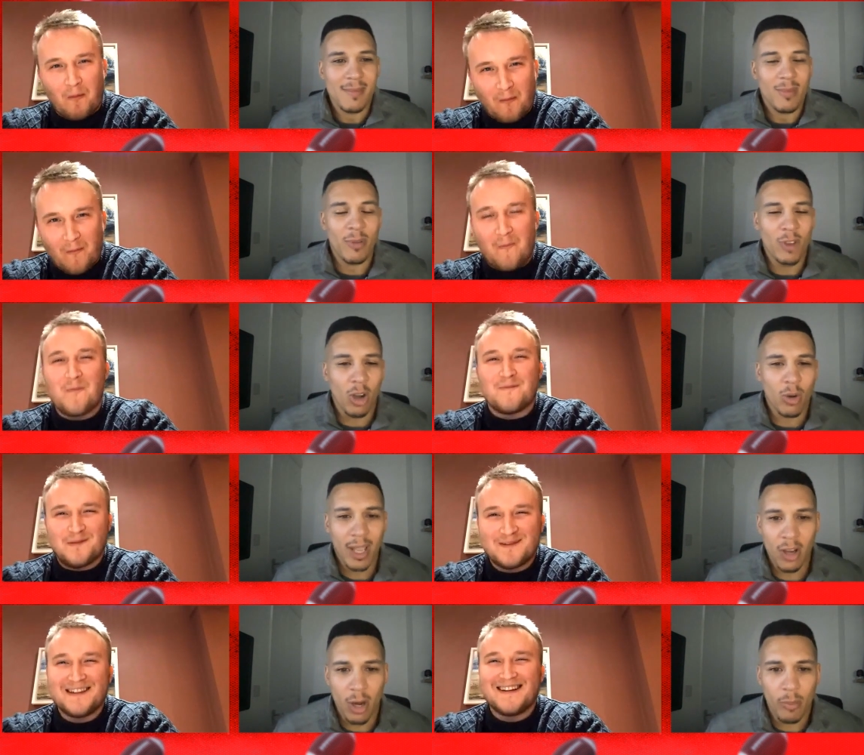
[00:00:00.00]
Speaker 1: We've not
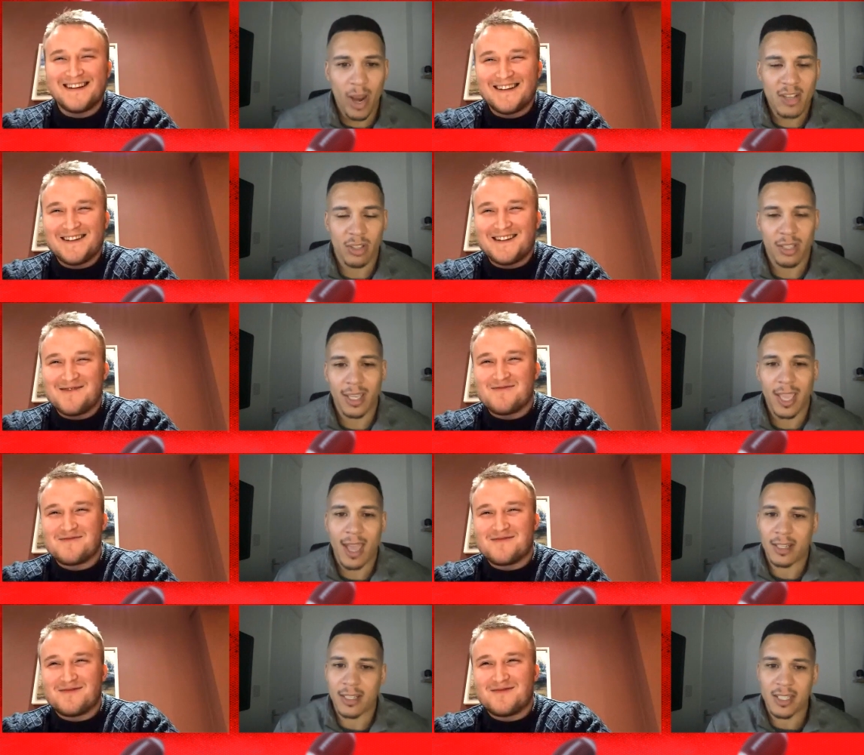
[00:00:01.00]
quite got a price on that
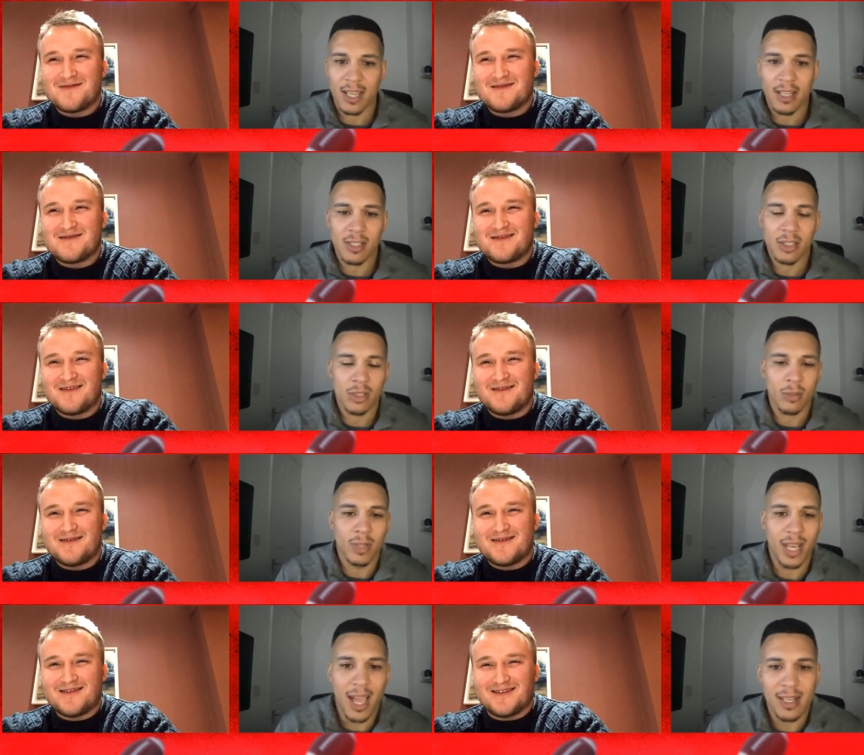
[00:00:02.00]
yet. Said, some of
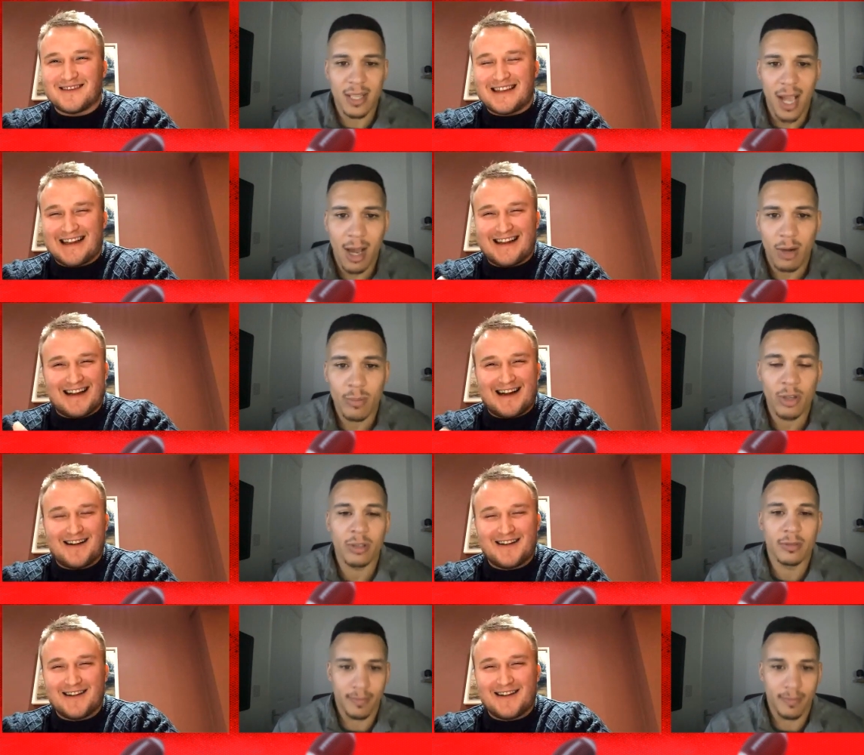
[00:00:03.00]
the lines are out, but